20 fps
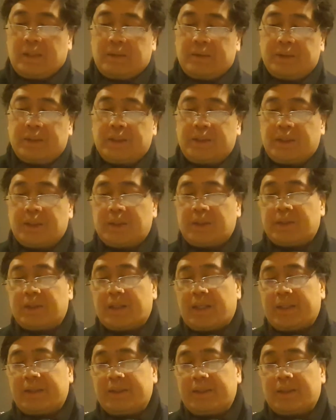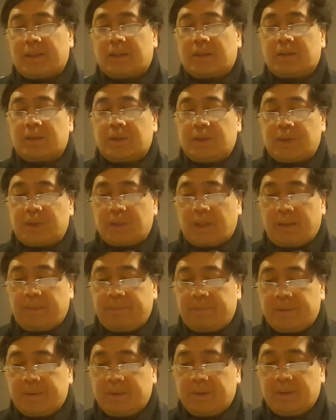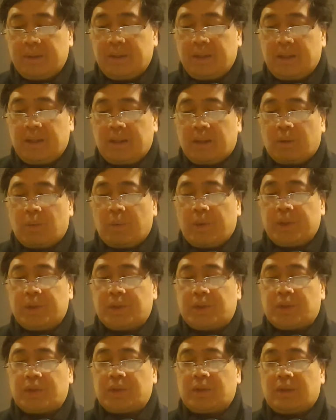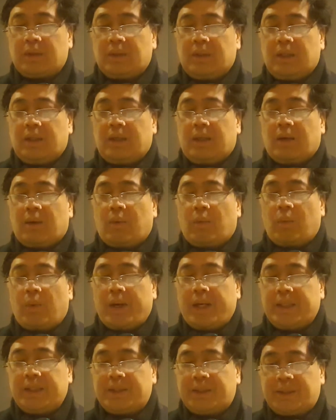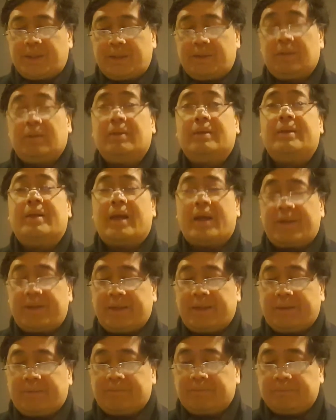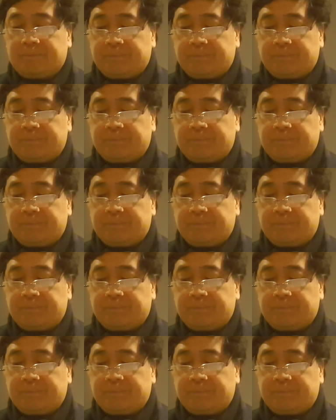This is the ideal shape, which wastes nothing.